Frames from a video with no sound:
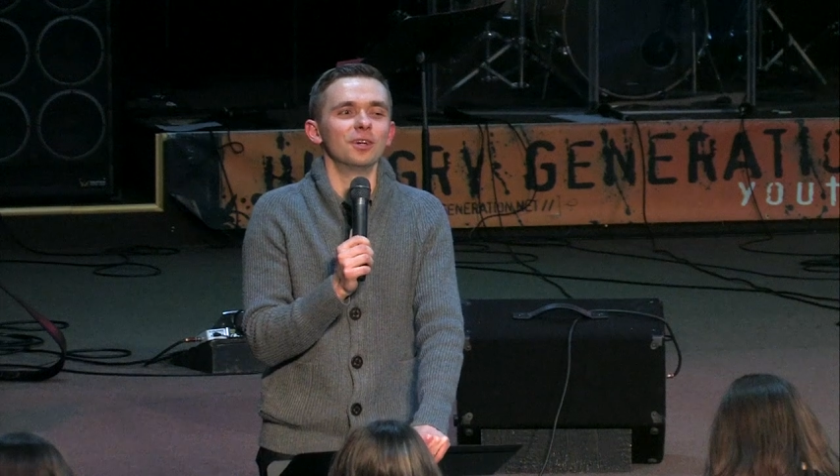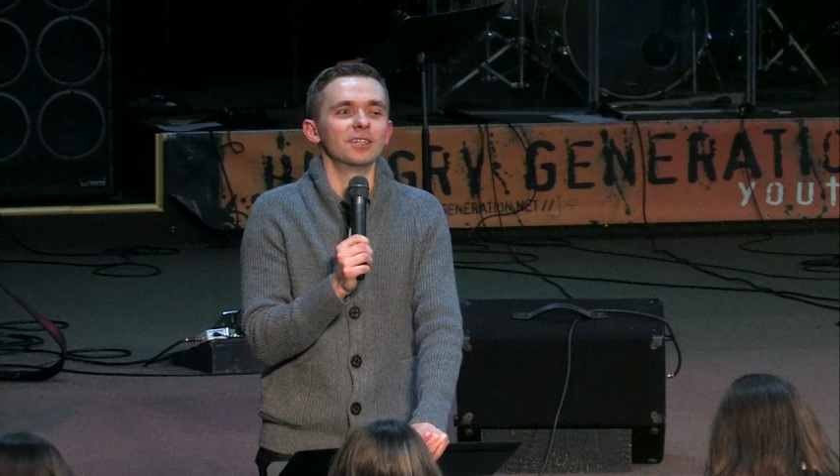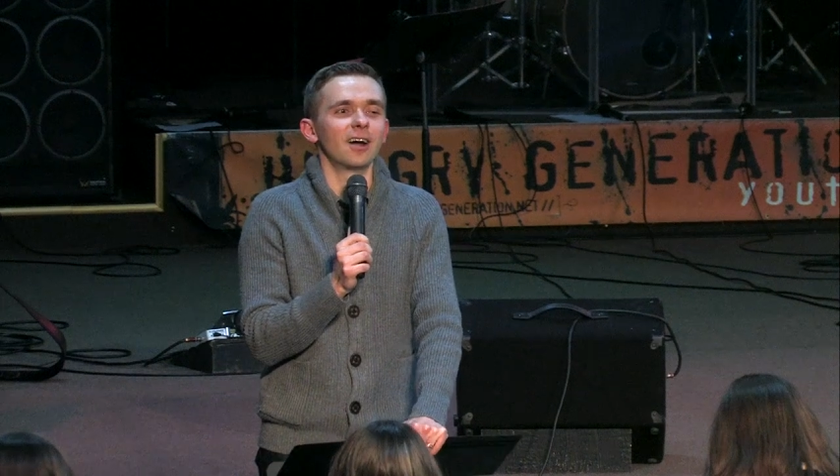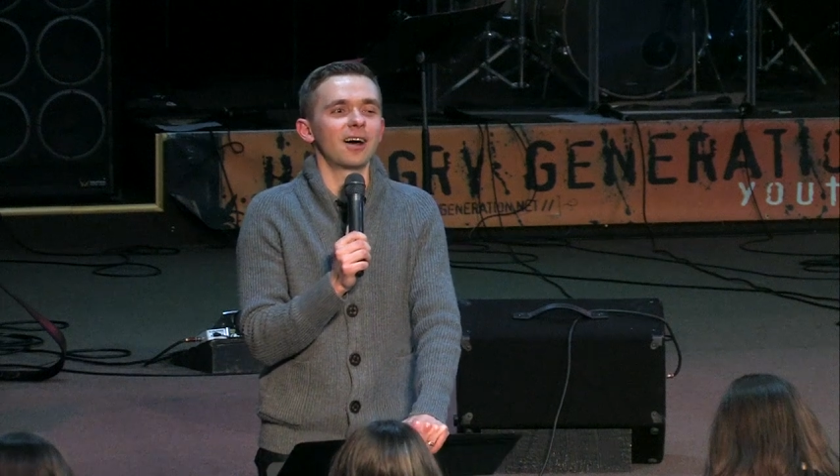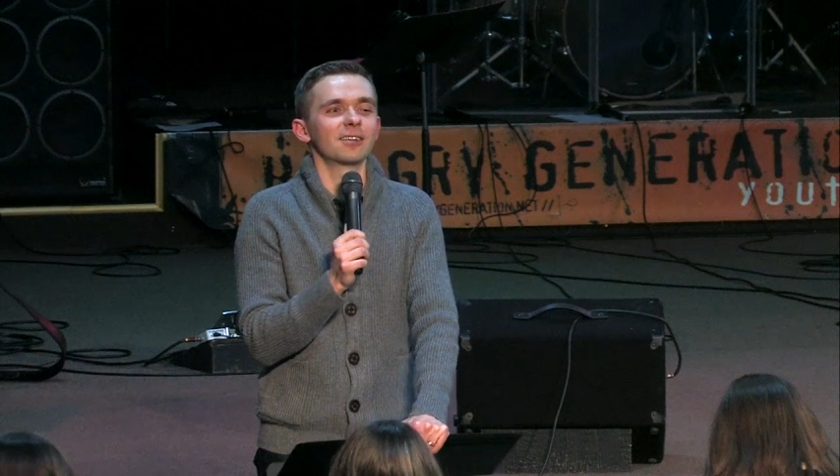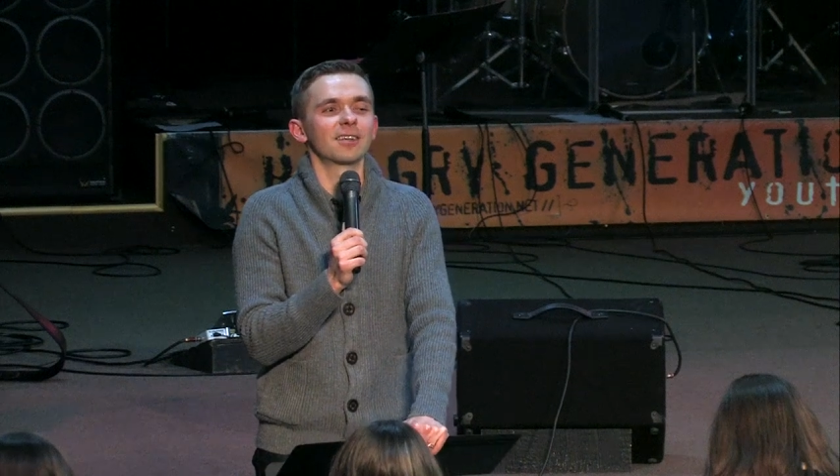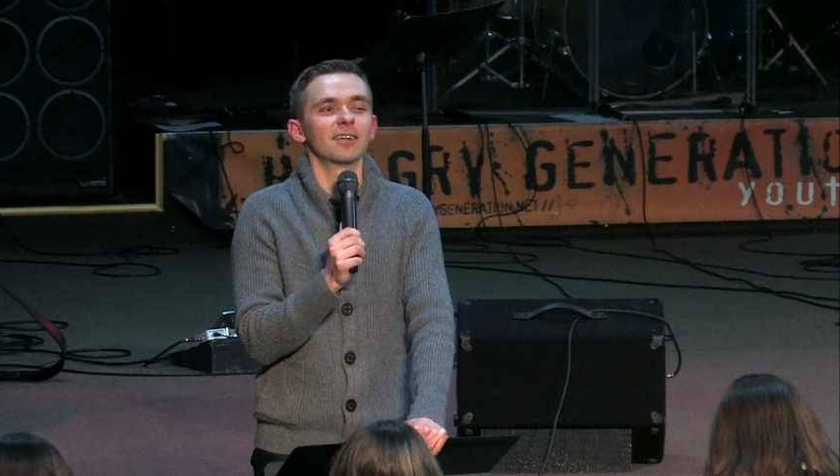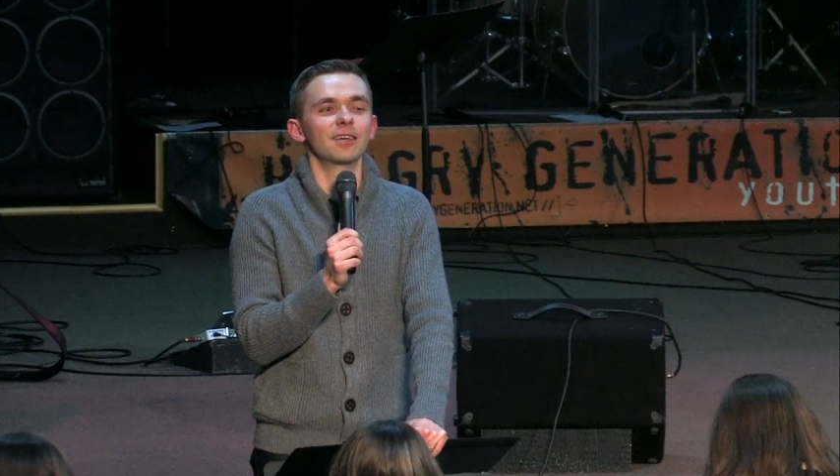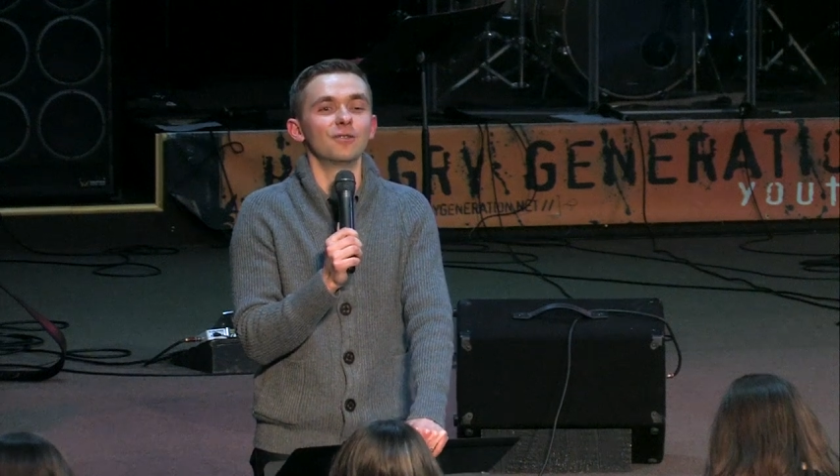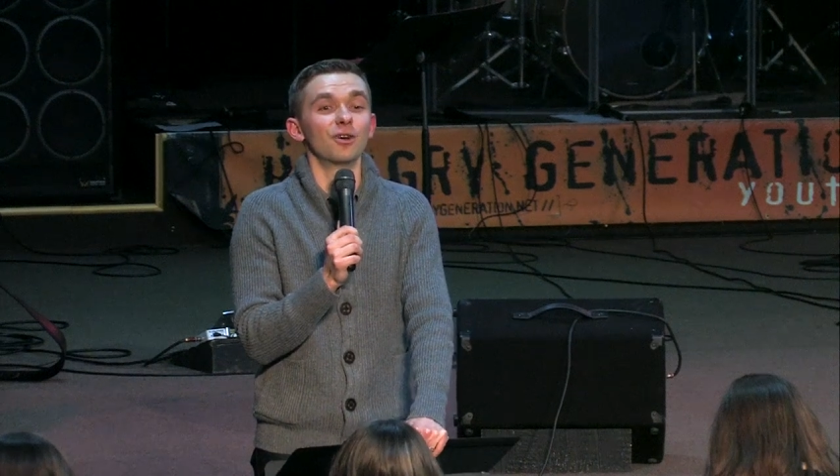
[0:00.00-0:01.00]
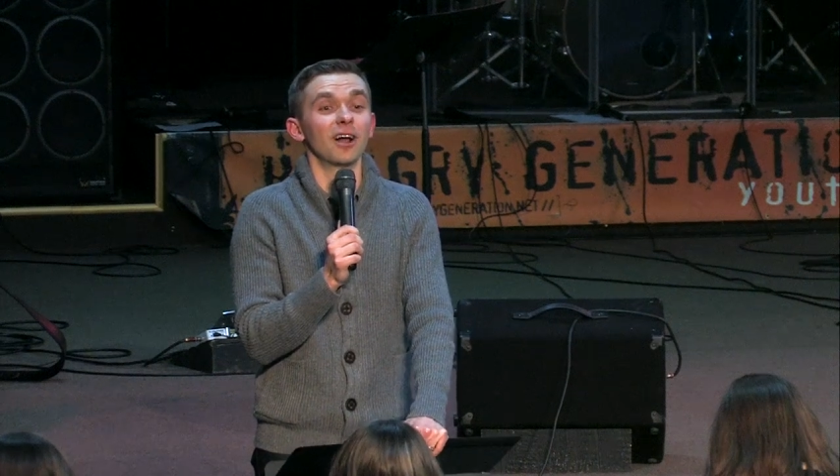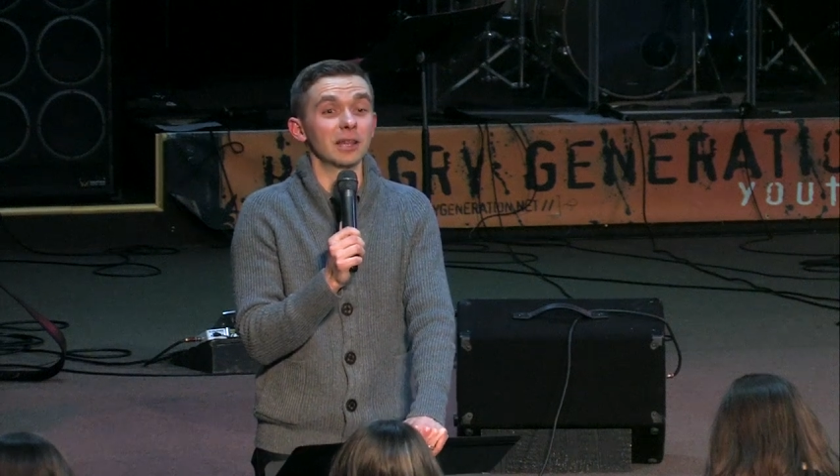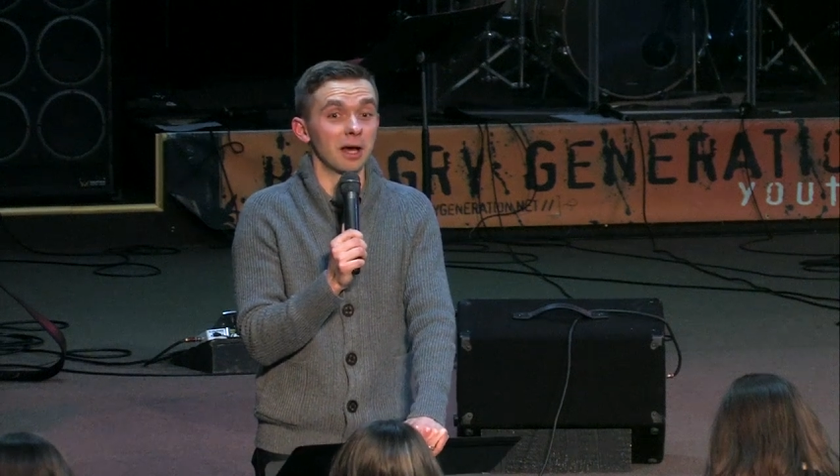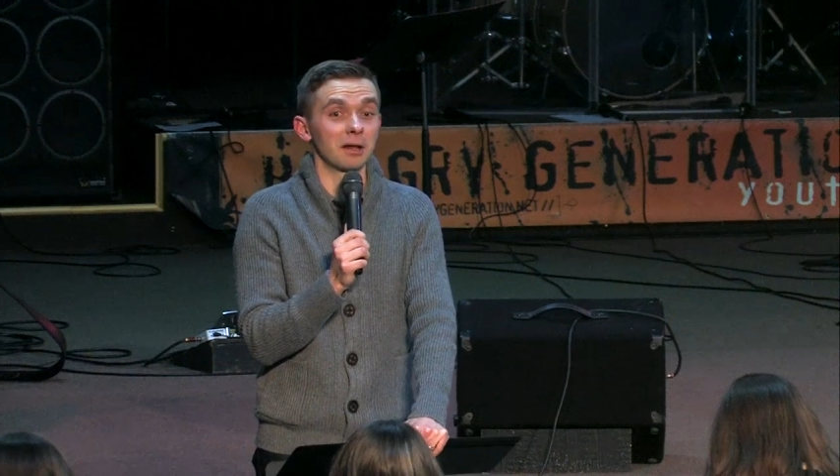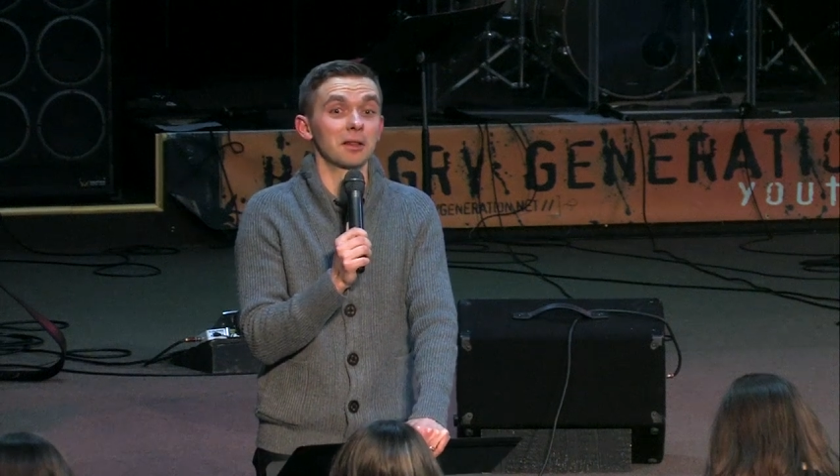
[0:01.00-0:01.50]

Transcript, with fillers: and God is going to give you a lot of